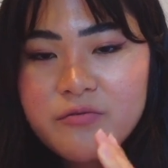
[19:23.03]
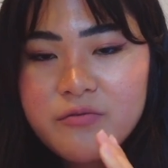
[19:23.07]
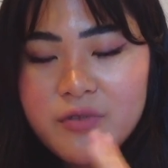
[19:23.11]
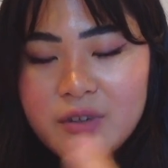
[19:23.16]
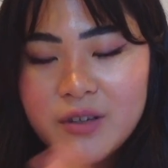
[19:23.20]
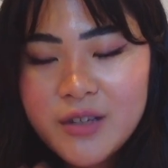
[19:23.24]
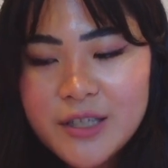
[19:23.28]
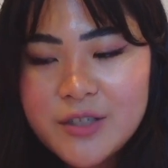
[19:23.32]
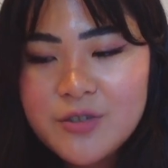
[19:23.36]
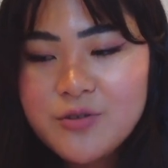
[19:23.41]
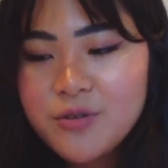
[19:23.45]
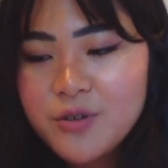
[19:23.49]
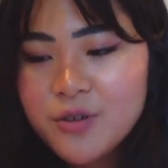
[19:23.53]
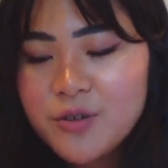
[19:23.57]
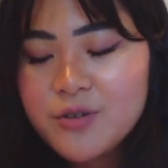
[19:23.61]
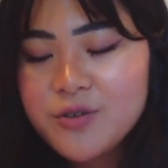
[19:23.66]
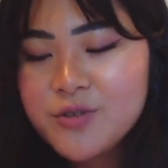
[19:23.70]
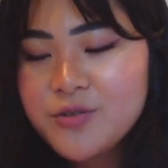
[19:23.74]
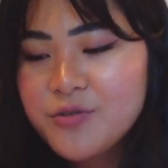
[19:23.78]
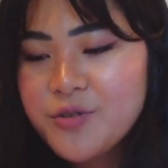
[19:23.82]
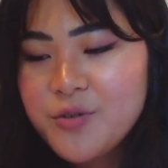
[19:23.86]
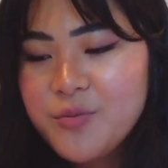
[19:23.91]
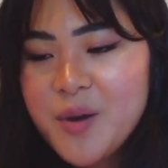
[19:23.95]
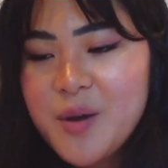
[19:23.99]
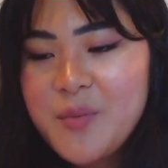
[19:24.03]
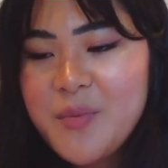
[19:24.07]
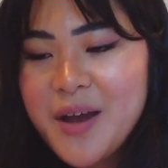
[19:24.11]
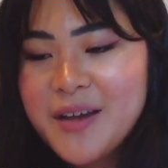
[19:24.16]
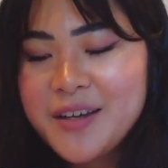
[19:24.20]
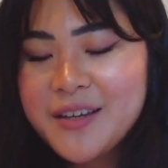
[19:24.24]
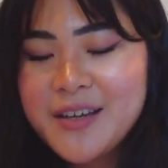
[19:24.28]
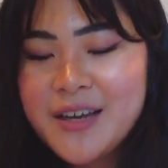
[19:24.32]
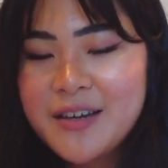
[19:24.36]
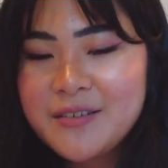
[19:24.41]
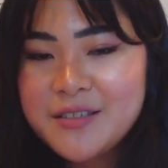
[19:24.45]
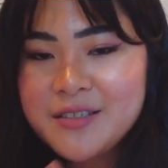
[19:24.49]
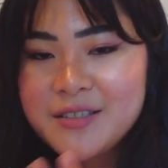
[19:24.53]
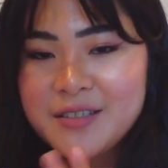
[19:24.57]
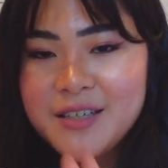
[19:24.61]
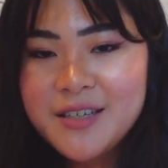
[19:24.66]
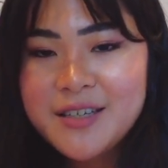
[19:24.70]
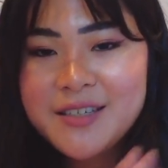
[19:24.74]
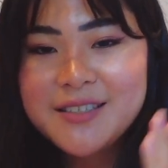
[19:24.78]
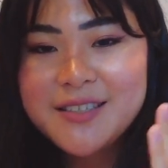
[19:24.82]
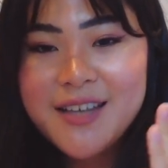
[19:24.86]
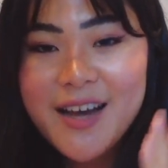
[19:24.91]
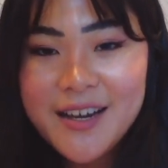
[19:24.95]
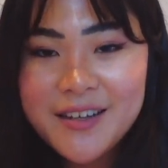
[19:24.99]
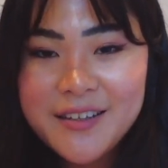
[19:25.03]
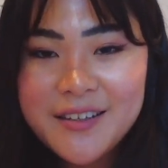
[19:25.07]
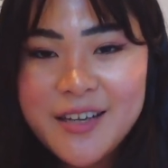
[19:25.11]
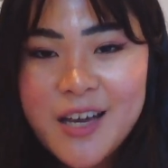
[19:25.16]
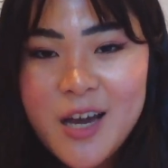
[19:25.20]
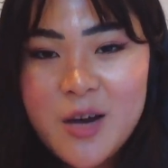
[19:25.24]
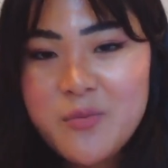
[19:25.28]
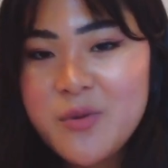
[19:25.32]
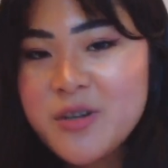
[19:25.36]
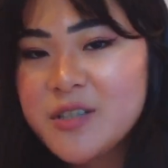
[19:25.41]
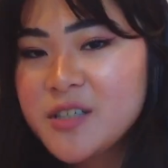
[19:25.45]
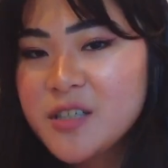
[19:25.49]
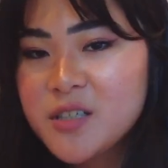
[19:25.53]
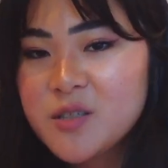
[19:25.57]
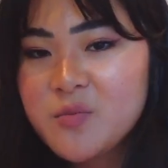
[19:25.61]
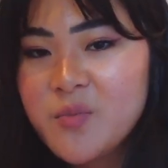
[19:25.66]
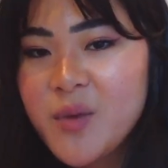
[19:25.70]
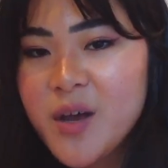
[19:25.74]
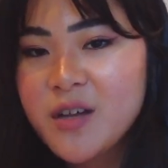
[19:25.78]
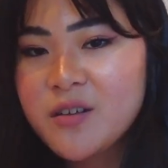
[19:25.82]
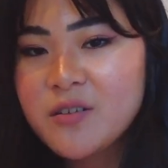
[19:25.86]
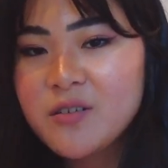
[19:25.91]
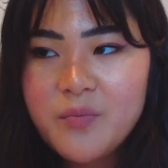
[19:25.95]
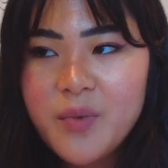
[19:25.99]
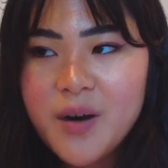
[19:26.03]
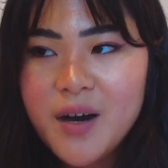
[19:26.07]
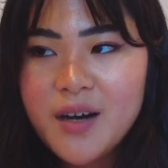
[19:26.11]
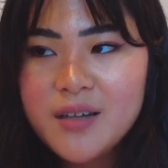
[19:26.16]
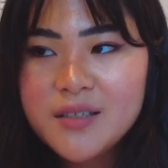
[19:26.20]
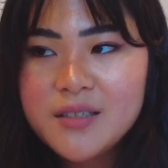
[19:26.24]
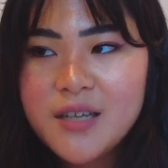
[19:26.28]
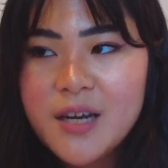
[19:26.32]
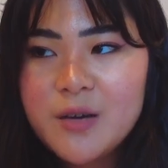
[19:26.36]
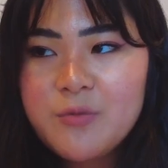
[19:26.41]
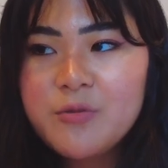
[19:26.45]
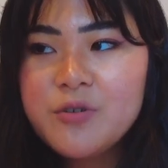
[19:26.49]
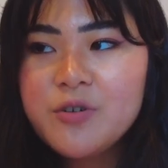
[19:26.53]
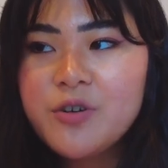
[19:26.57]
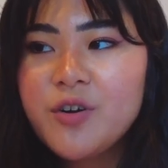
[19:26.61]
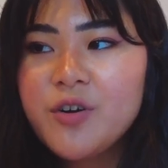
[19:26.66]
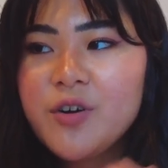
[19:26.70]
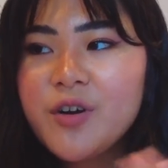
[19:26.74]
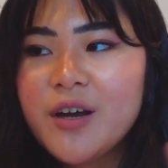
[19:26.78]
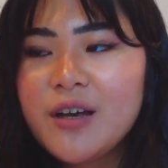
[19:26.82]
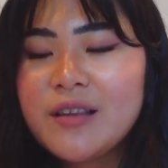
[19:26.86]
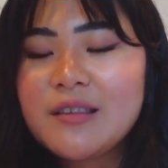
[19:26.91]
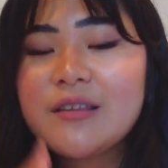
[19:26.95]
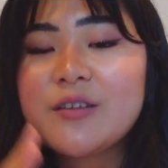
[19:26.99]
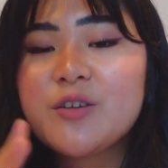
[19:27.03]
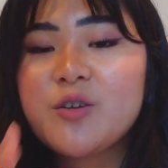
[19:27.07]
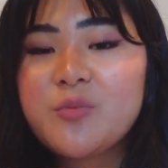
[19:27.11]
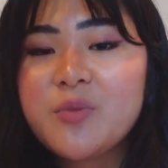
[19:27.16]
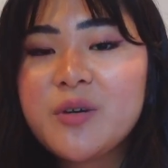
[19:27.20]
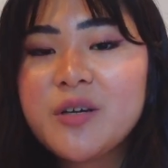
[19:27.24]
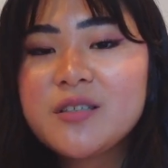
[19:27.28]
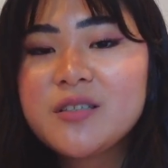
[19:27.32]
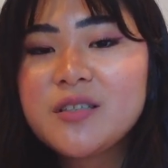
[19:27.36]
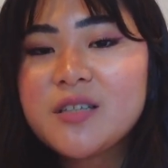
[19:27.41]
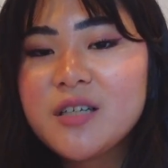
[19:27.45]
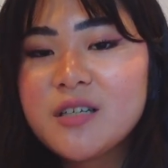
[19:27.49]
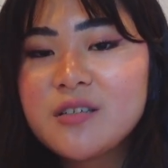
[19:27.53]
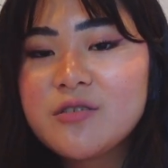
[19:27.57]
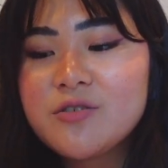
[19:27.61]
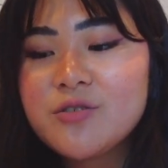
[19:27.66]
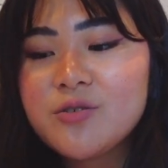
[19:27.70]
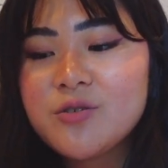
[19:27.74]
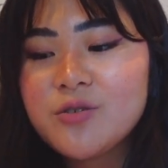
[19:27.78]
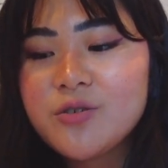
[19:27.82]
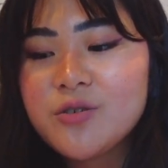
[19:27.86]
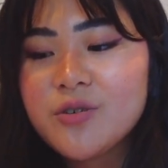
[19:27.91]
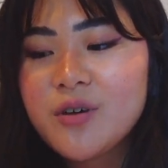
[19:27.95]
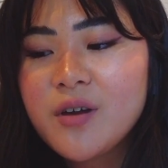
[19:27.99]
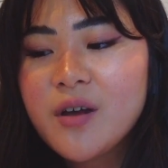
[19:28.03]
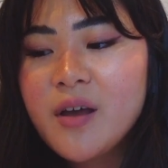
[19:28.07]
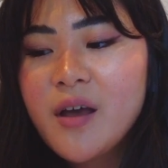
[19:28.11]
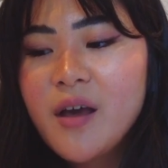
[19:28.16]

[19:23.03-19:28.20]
looked through my bank account to see exactly how much I spent, but I will go a little bit into